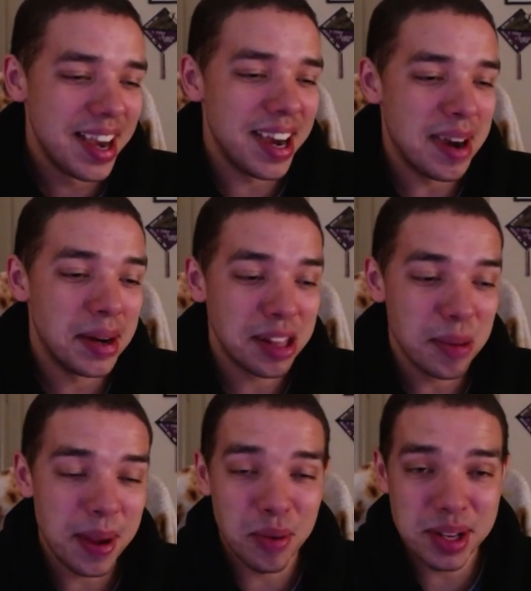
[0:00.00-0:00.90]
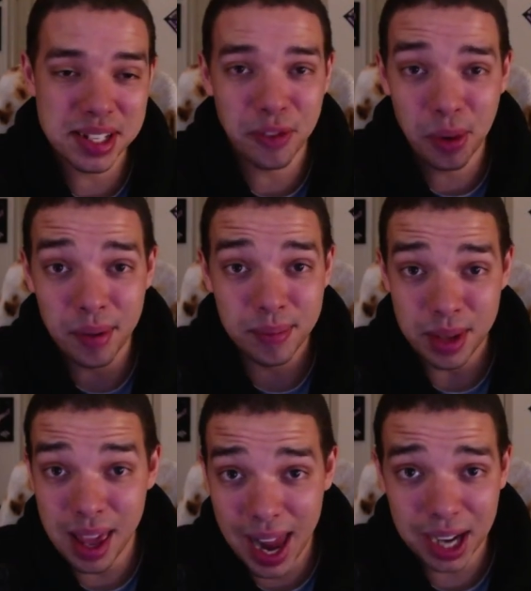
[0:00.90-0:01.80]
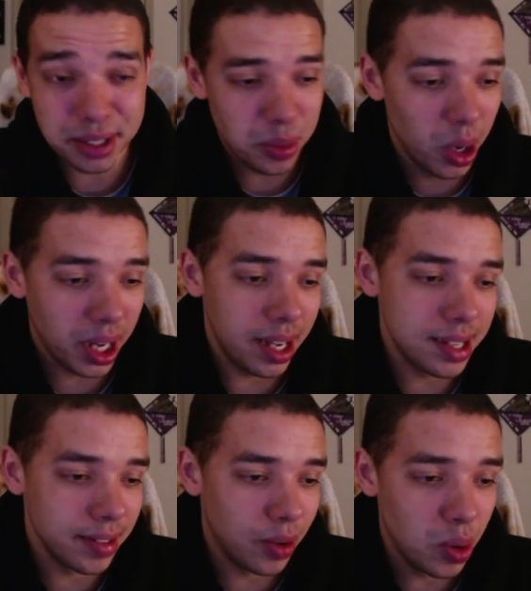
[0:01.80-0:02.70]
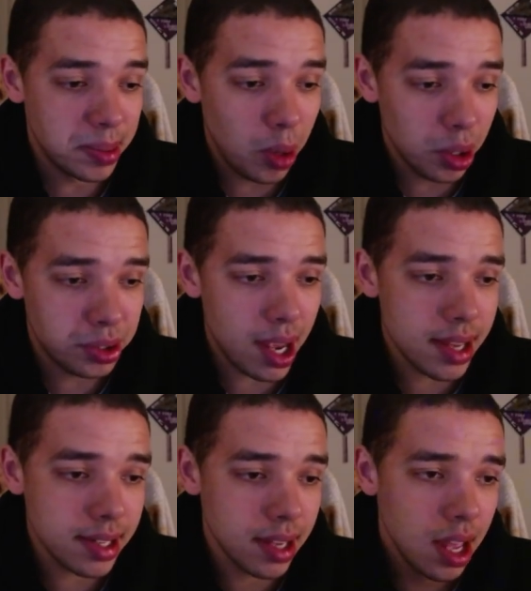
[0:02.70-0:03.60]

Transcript: Another big reason for it actually working is, of course, Moltres.